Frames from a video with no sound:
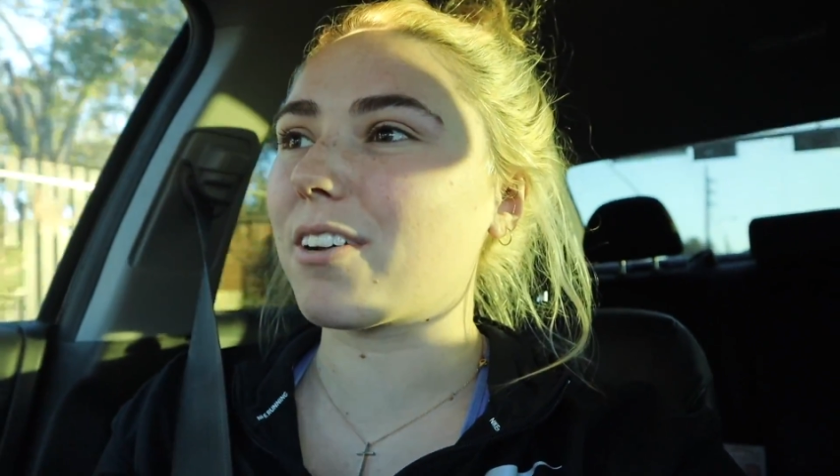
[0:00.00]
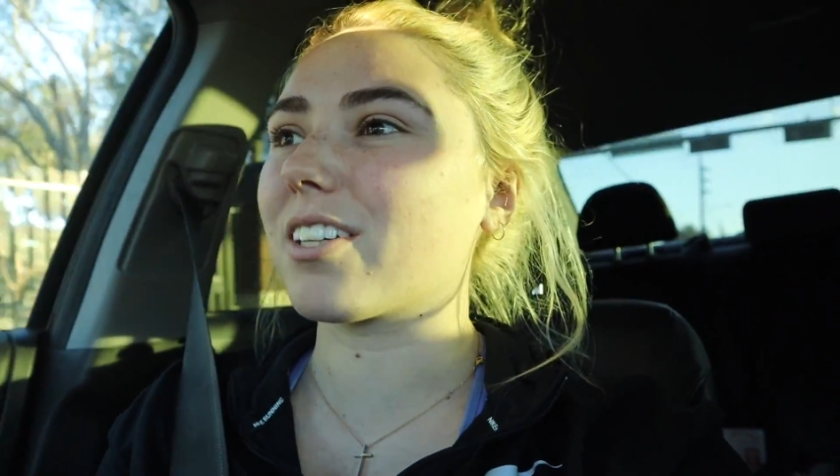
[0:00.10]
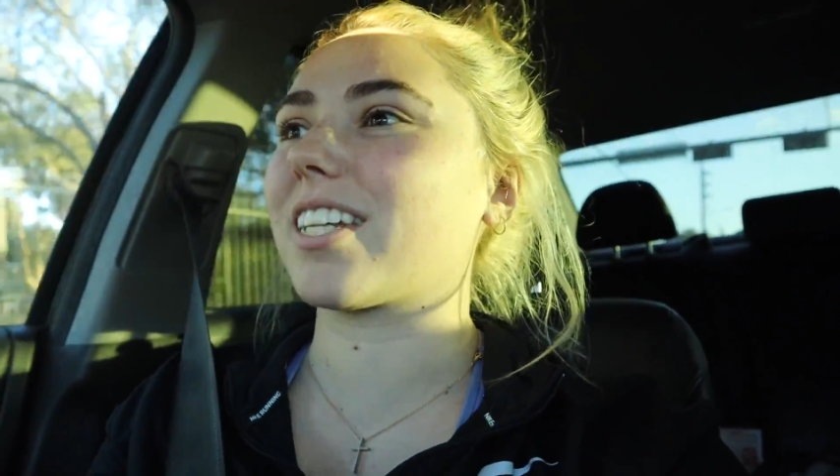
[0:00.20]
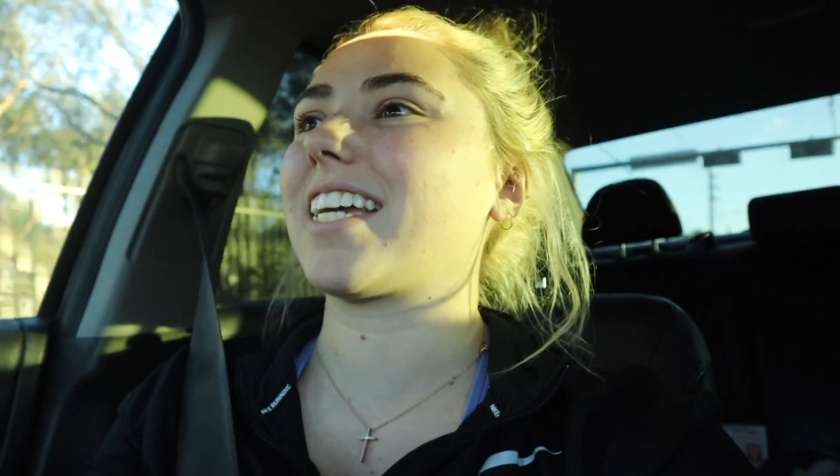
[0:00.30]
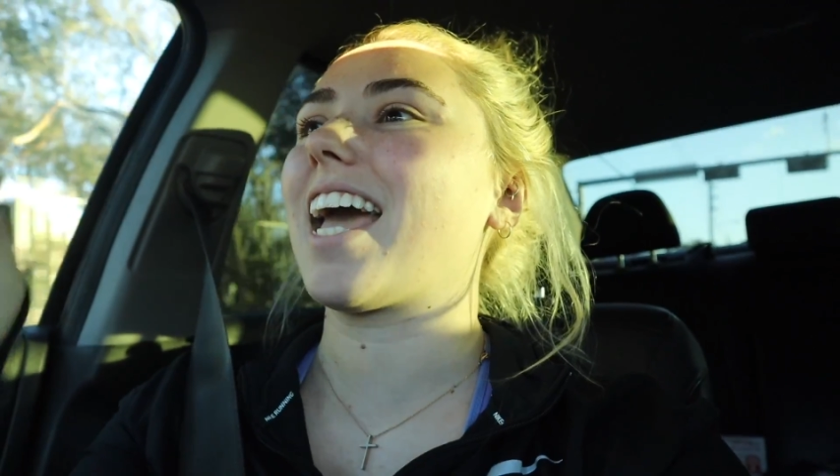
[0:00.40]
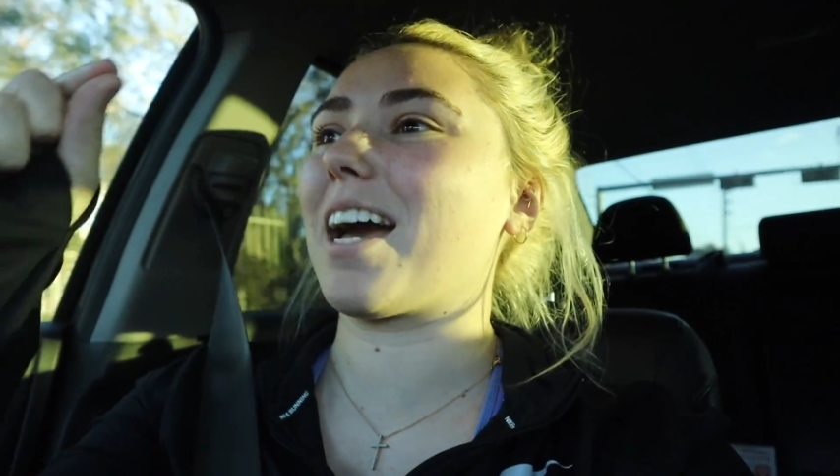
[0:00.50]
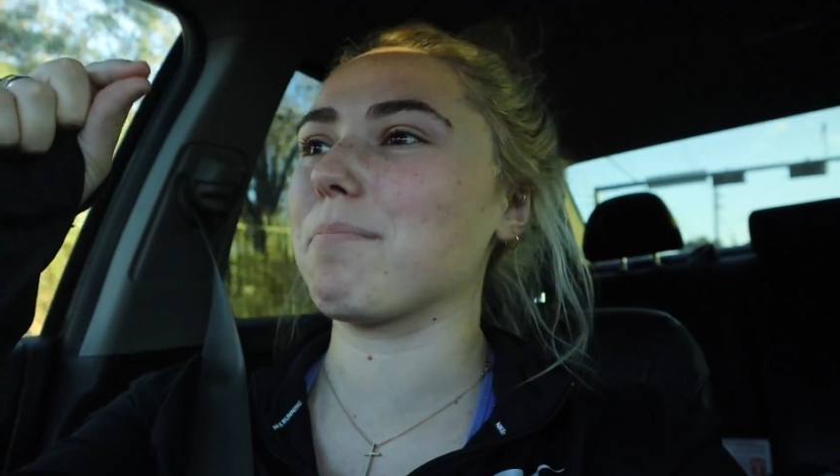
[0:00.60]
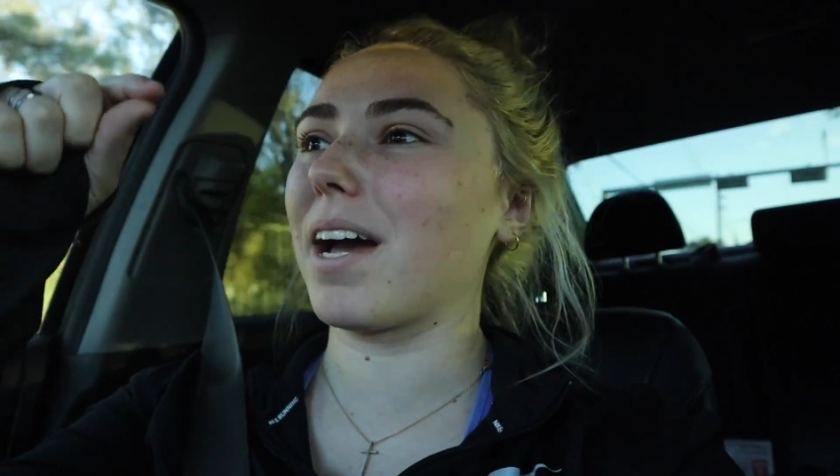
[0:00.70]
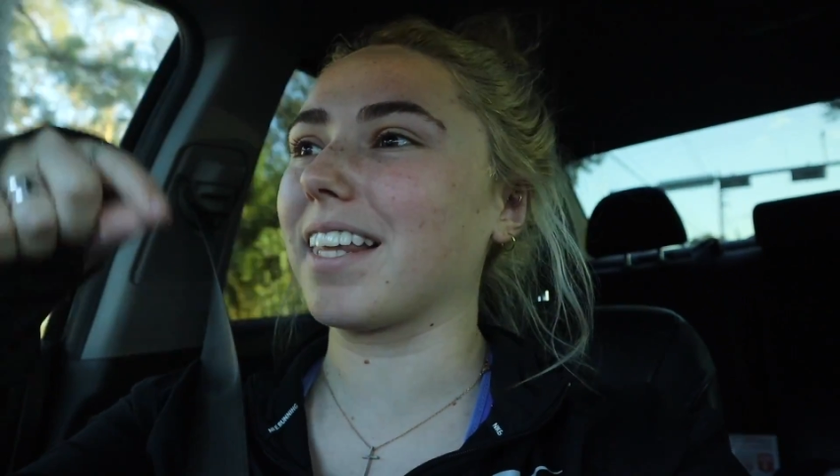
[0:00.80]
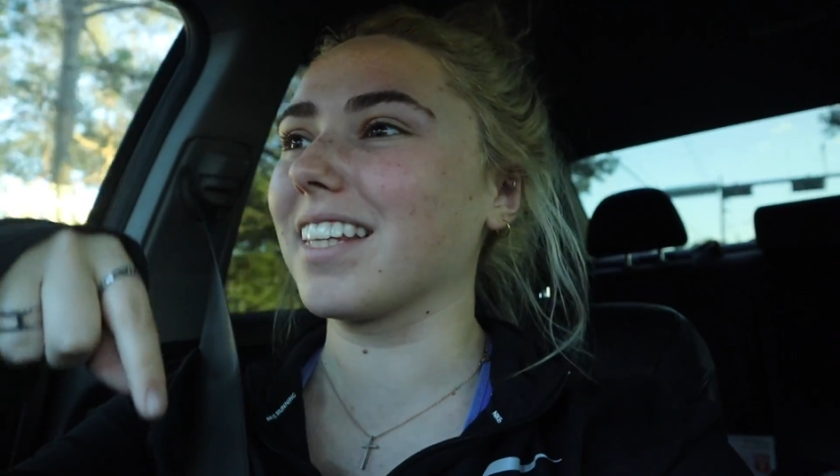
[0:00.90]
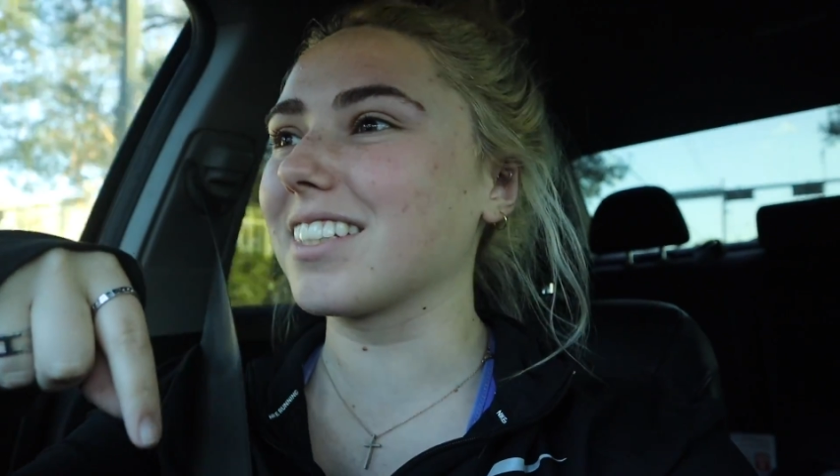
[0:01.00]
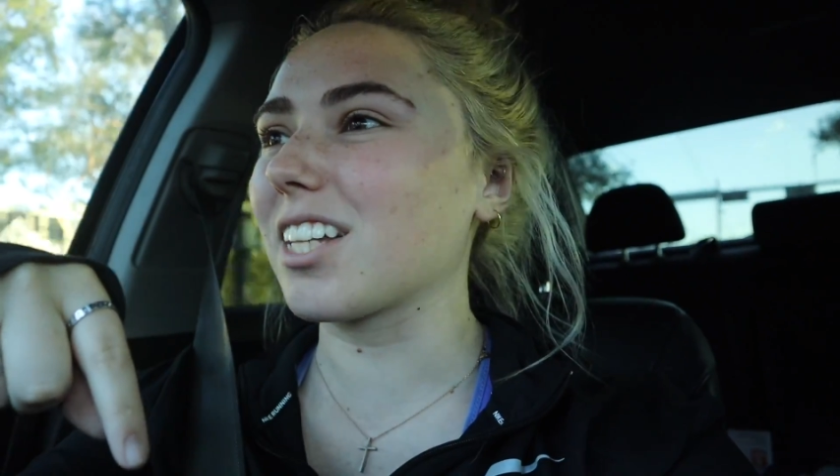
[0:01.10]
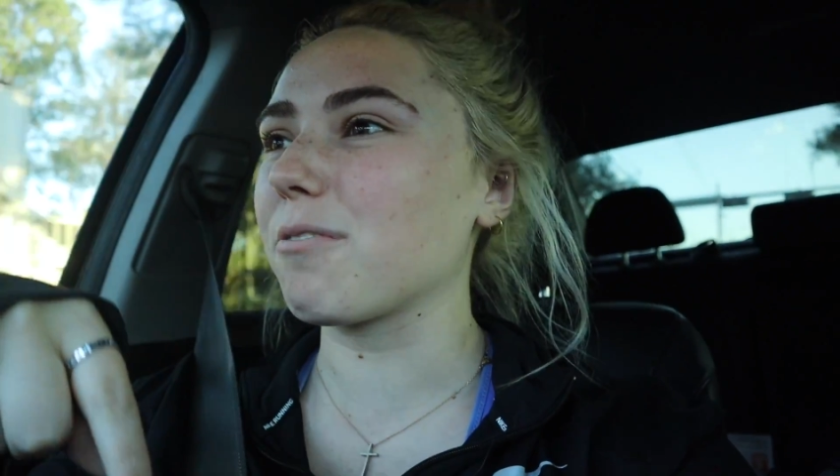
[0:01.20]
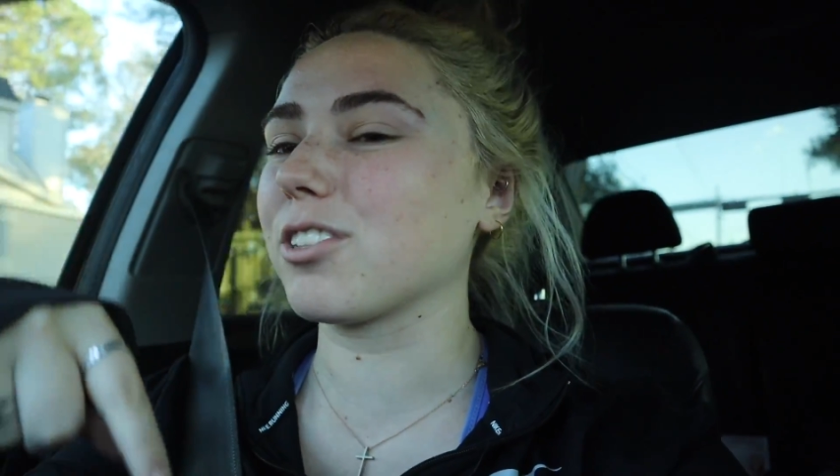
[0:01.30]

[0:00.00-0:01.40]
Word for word: I was like, okay, I'm buying this stuff,